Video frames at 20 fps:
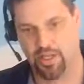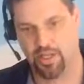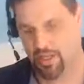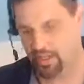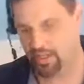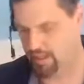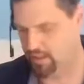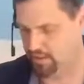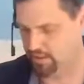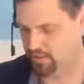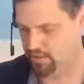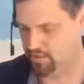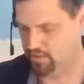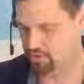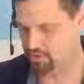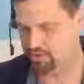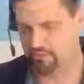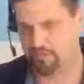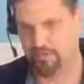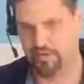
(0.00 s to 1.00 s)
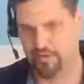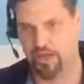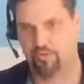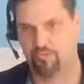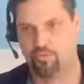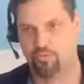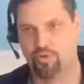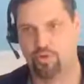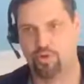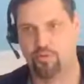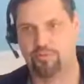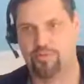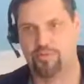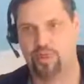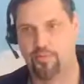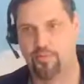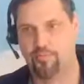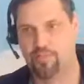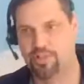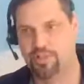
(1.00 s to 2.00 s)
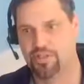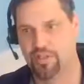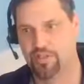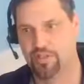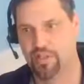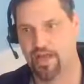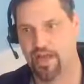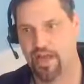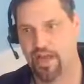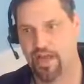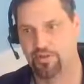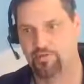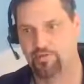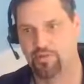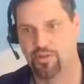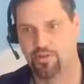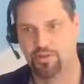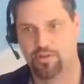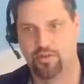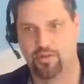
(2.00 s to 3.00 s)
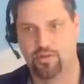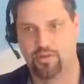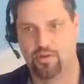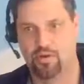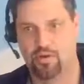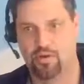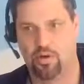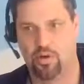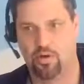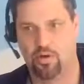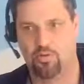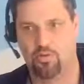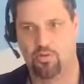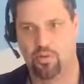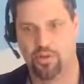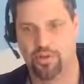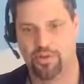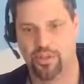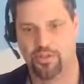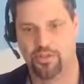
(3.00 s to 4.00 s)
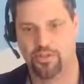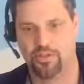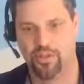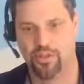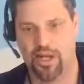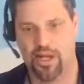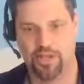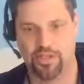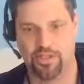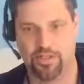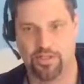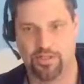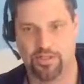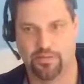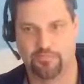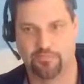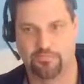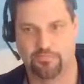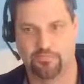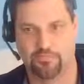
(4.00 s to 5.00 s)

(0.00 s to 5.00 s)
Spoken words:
and let's use a 5.5% cap on a one-year strategy.